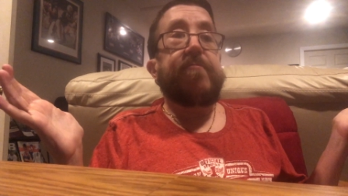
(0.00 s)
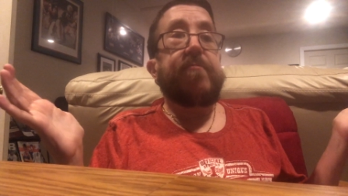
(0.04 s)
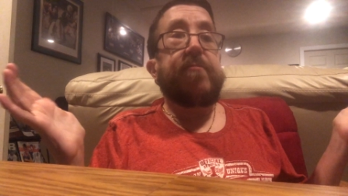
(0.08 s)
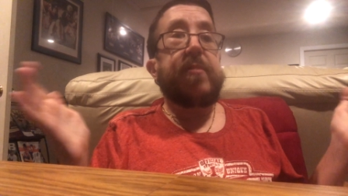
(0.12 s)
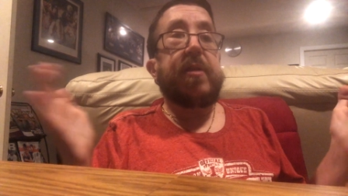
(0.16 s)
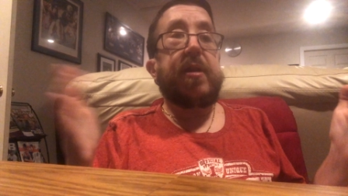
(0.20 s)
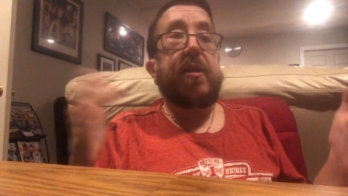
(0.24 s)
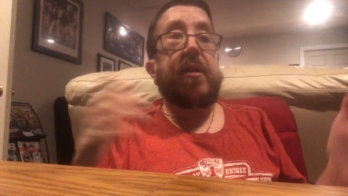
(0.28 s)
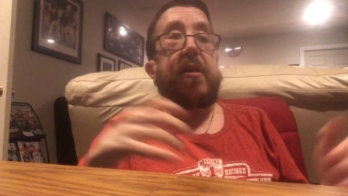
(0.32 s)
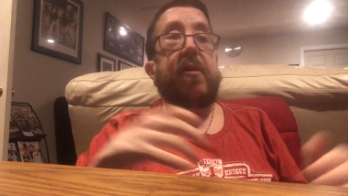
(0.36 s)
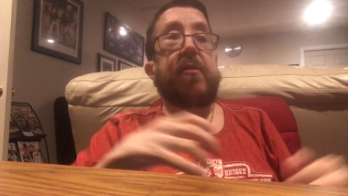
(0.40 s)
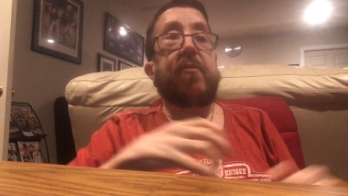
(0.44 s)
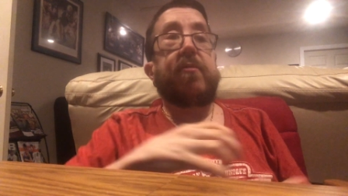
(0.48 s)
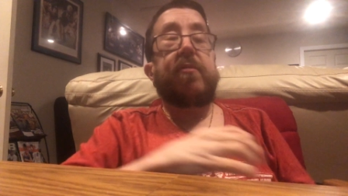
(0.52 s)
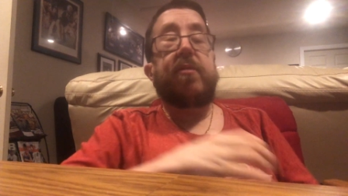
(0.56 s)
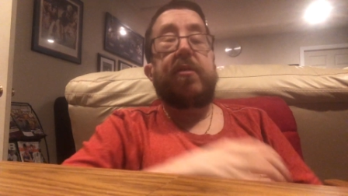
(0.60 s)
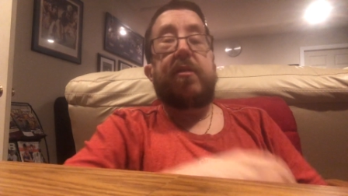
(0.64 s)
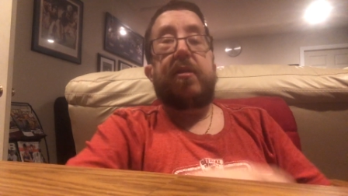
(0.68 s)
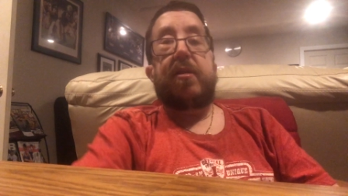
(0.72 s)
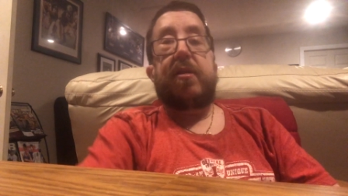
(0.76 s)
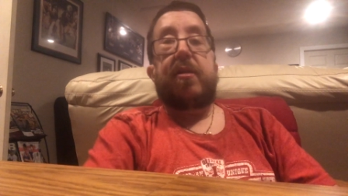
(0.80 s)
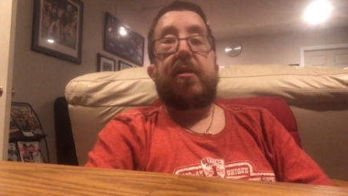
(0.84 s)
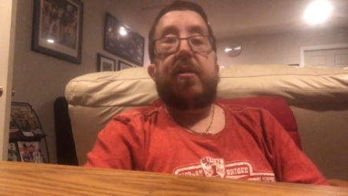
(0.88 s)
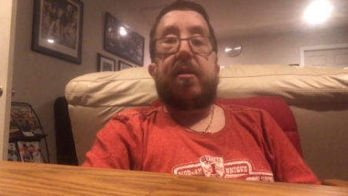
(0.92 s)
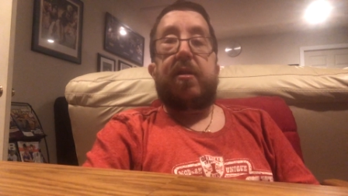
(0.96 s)
You know?
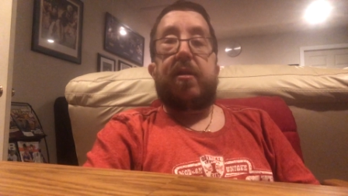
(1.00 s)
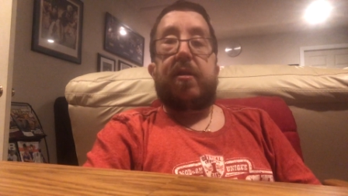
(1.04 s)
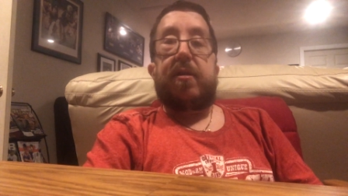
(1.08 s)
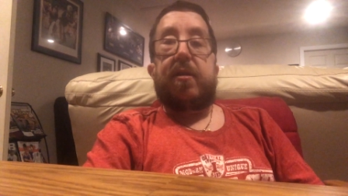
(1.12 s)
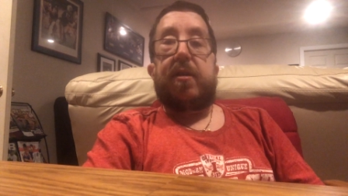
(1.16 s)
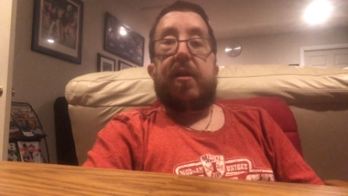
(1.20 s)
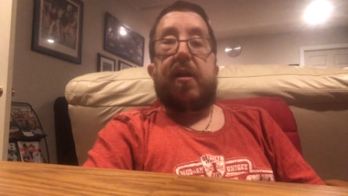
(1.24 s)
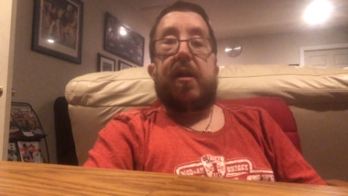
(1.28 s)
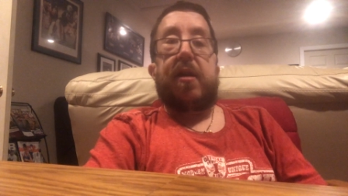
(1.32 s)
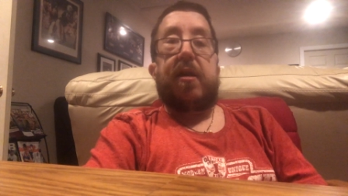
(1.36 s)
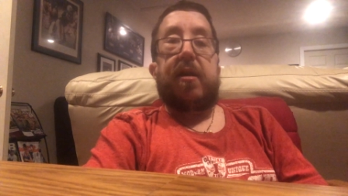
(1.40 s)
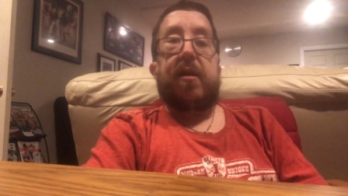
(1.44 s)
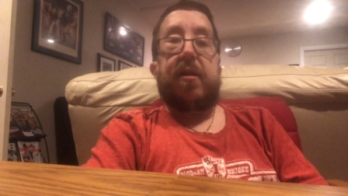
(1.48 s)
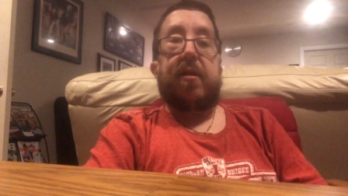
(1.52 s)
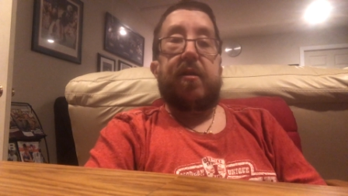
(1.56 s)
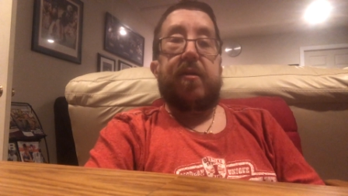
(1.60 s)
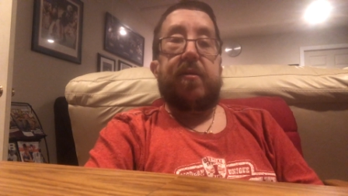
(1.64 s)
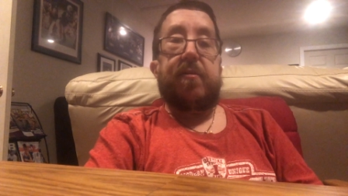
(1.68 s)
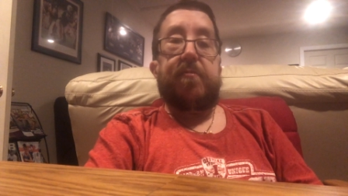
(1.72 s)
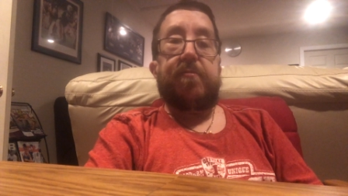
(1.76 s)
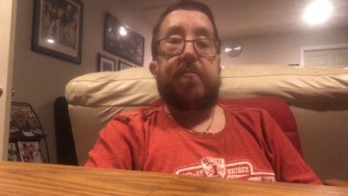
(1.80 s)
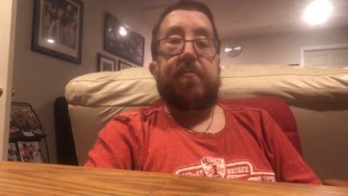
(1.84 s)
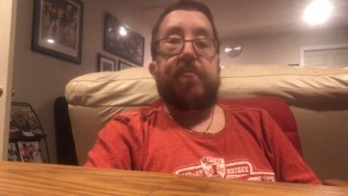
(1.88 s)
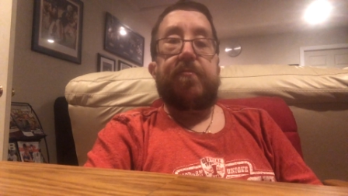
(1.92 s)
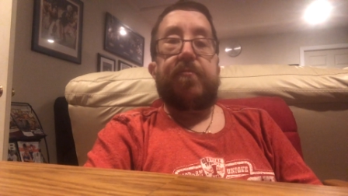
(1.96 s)

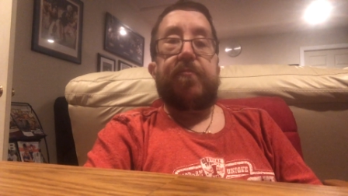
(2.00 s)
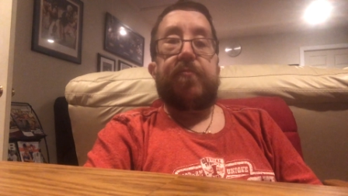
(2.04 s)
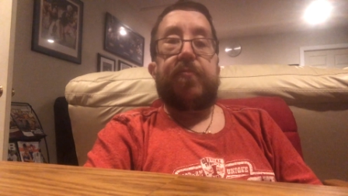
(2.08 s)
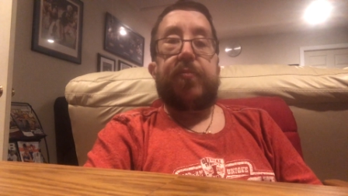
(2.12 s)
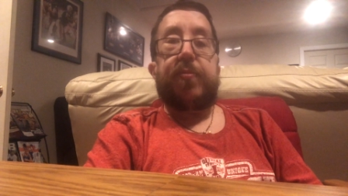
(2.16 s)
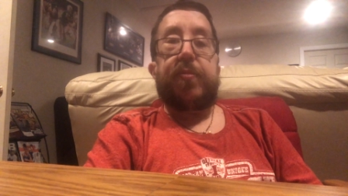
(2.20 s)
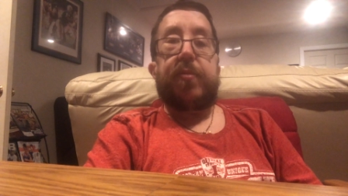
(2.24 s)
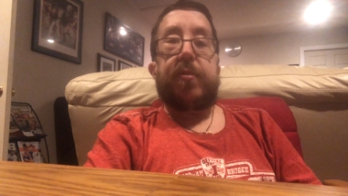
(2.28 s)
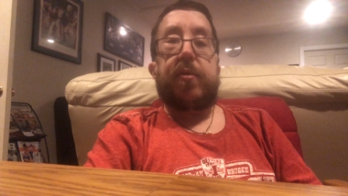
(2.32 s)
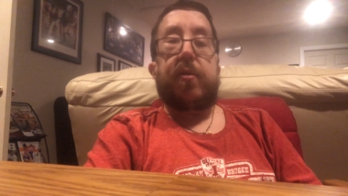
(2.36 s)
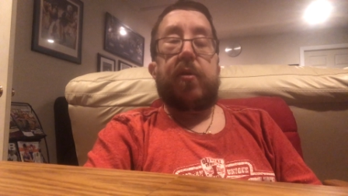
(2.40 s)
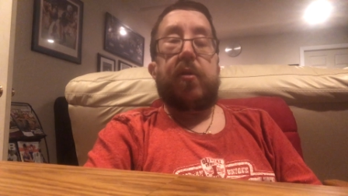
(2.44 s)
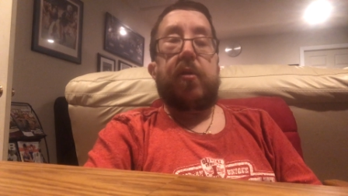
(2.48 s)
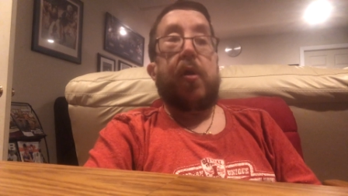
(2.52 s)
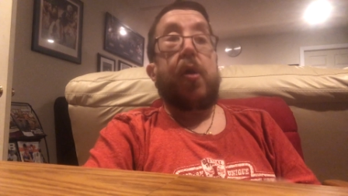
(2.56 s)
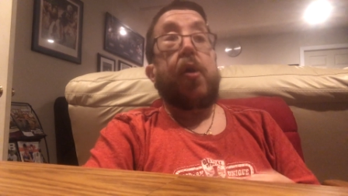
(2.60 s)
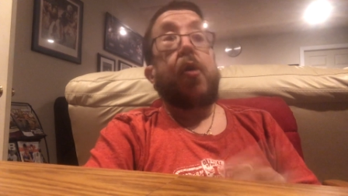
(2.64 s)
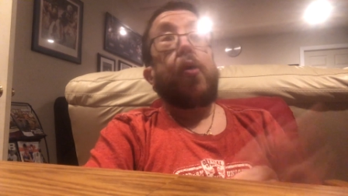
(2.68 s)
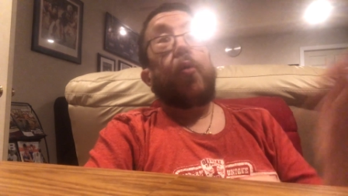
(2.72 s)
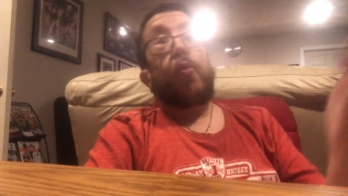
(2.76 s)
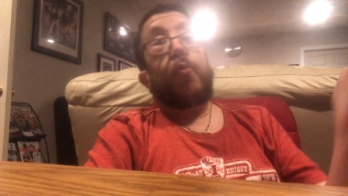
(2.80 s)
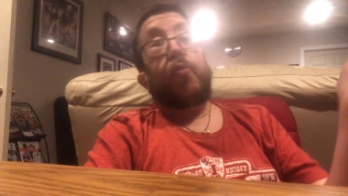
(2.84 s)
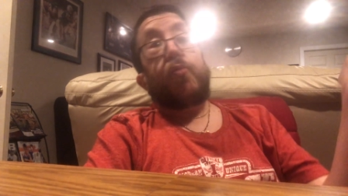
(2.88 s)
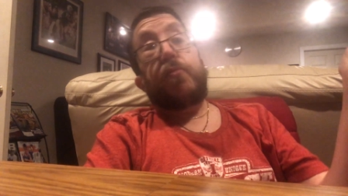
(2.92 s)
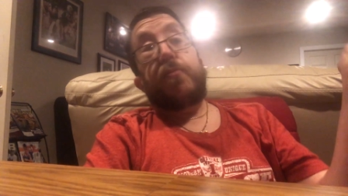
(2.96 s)
Um,
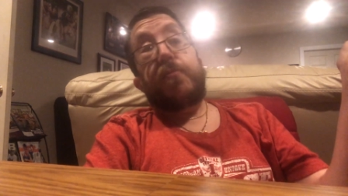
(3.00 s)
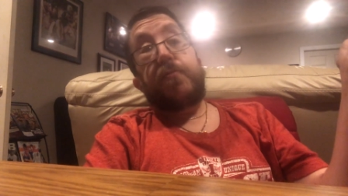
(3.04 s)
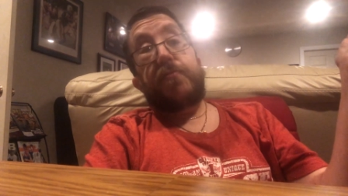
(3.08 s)
oh,